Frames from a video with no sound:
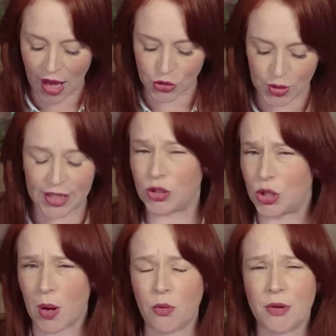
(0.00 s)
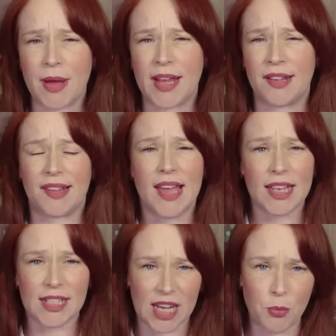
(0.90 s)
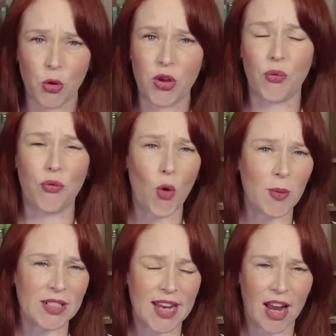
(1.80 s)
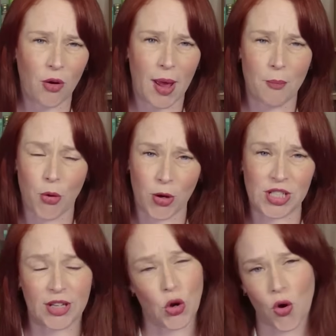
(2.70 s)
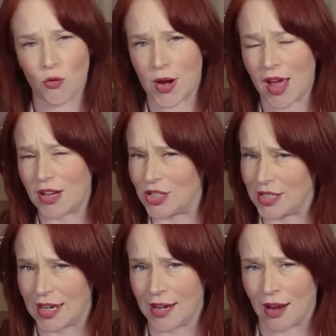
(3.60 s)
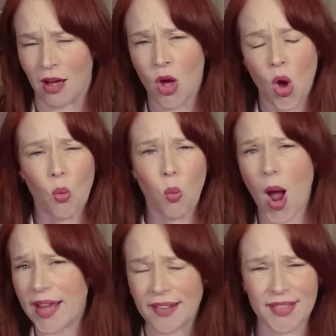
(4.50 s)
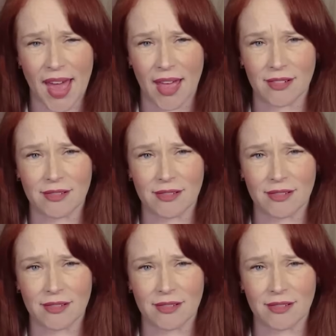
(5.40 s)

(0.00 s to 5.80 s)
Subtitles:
are drilling 200 metres deeper at your Formentera project over in Argentina. Why is that?